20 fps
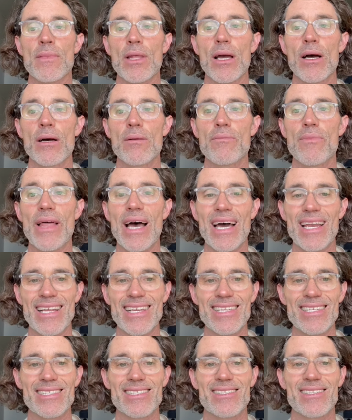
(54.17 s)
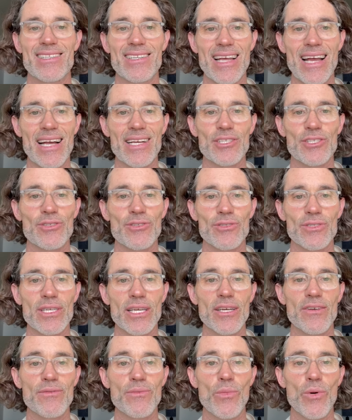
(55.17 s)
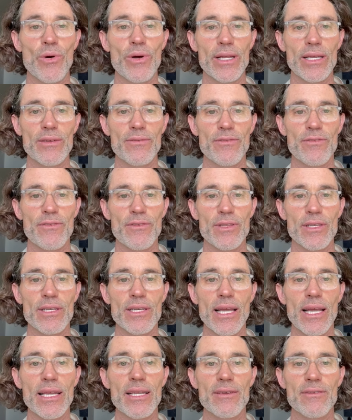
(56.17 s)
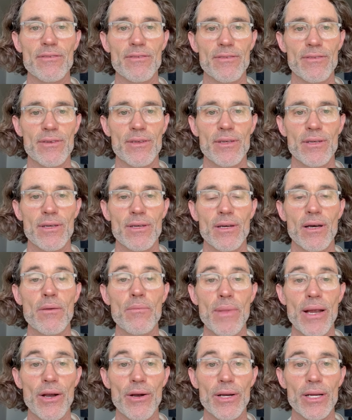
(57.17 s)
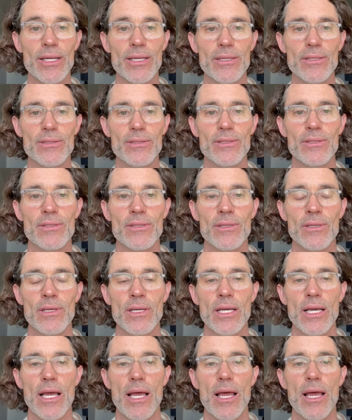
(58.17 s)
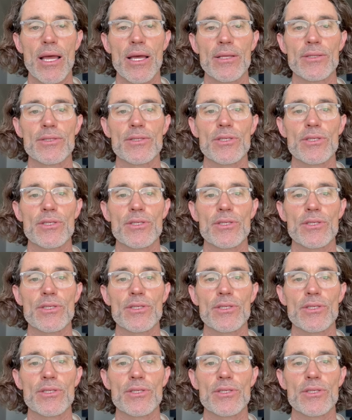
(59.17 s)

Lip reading: that is the National Day of Mourning for the Native Americans. And